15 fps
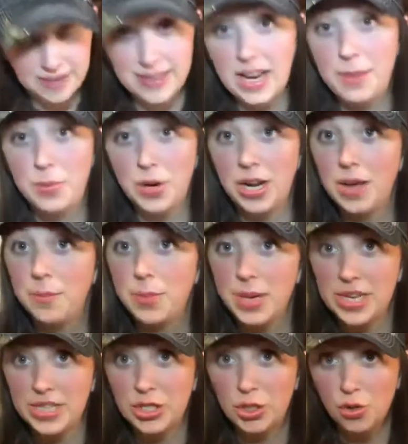that I put up
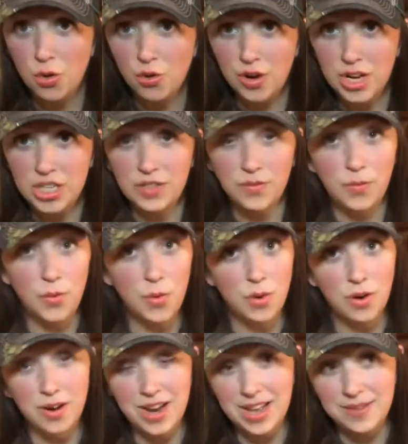in storage
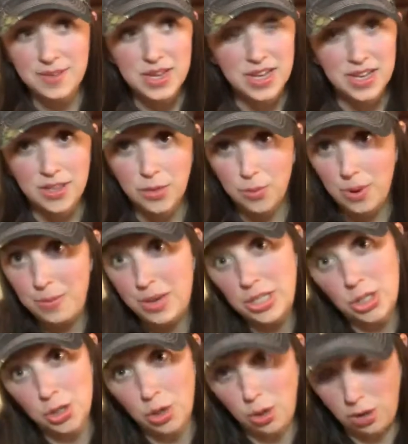for 3
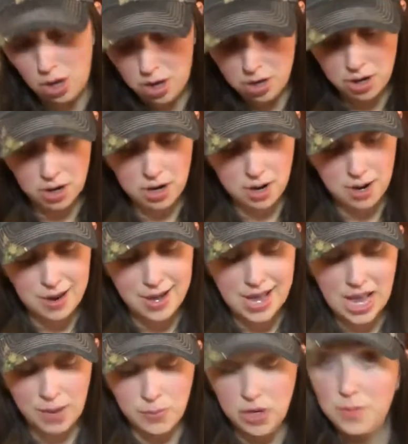months or longer,
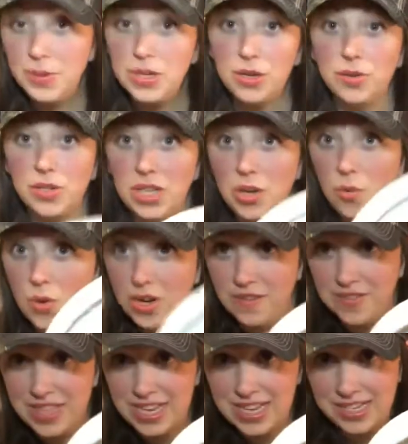I'm going to be using one of
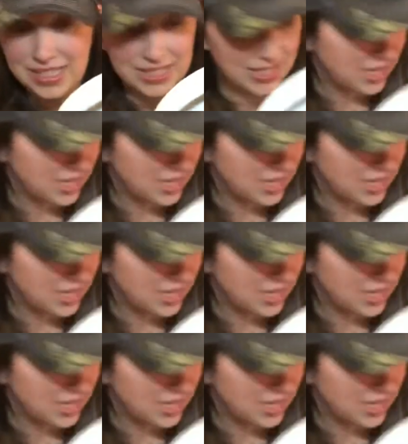these.